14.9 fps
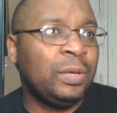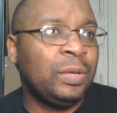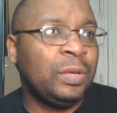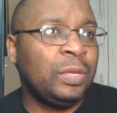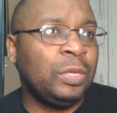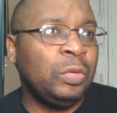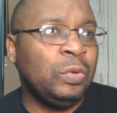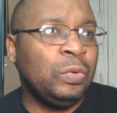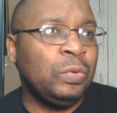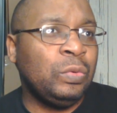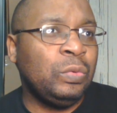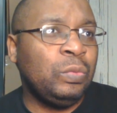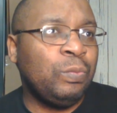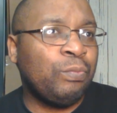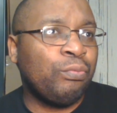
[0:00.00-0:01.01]

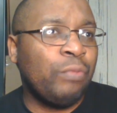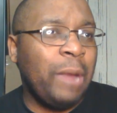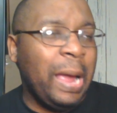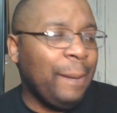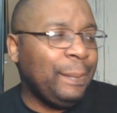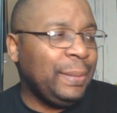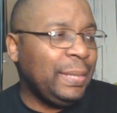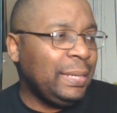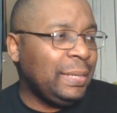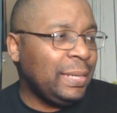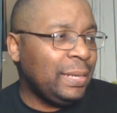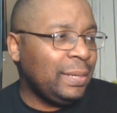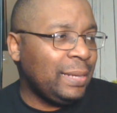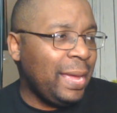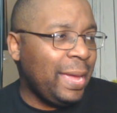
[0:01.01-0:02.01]
you probably did
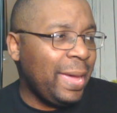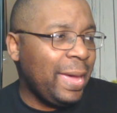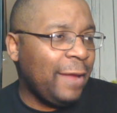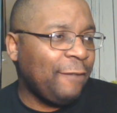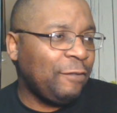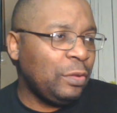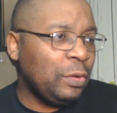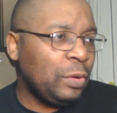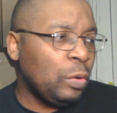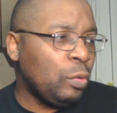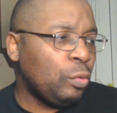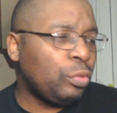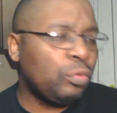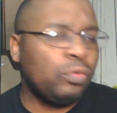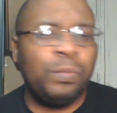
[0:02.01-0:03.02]
not have to go
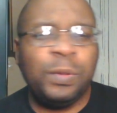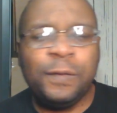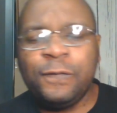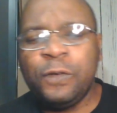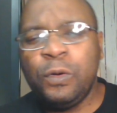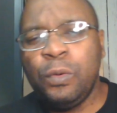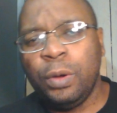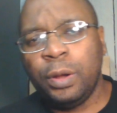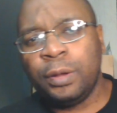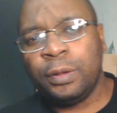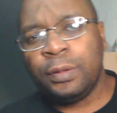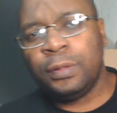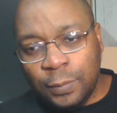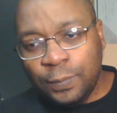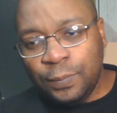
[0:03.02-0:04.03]
through before.
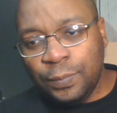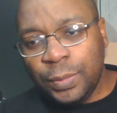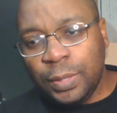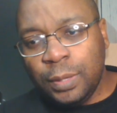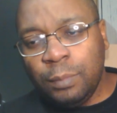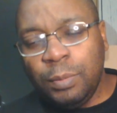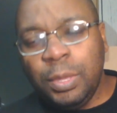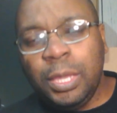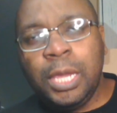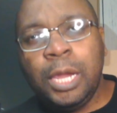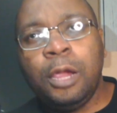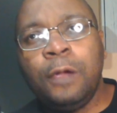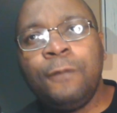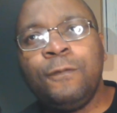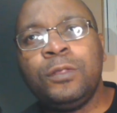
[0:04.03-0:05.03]
Be
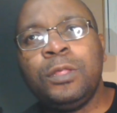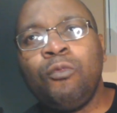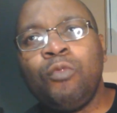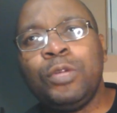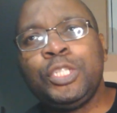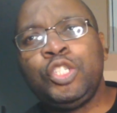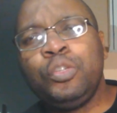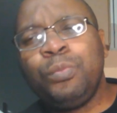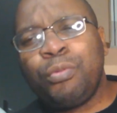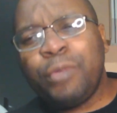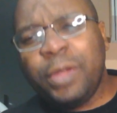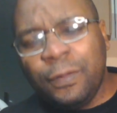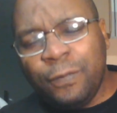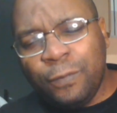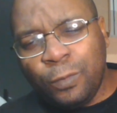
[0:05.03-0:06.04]
careful of what you
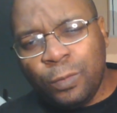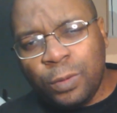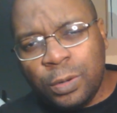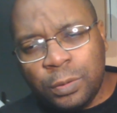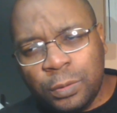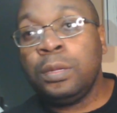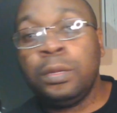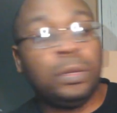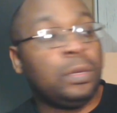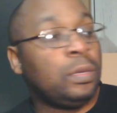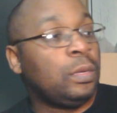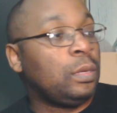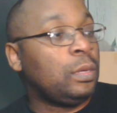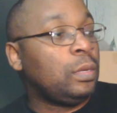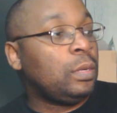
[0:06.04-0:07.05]
pray for.
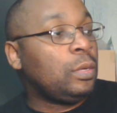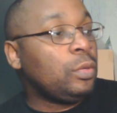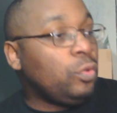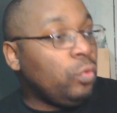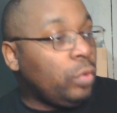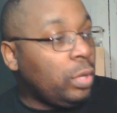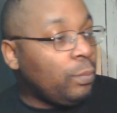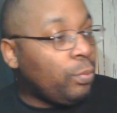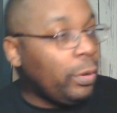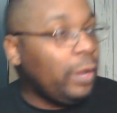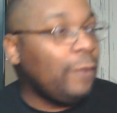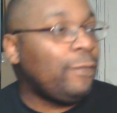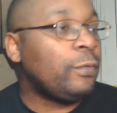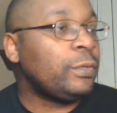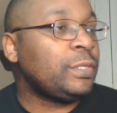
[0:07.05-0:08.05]
You can pray
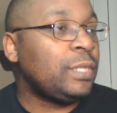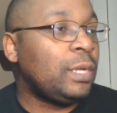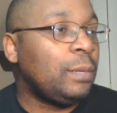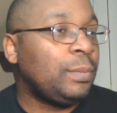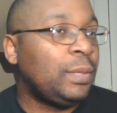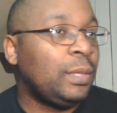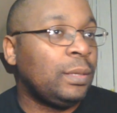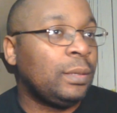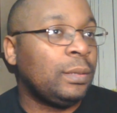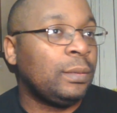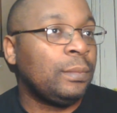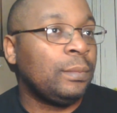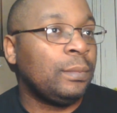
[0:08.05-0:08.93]
for something,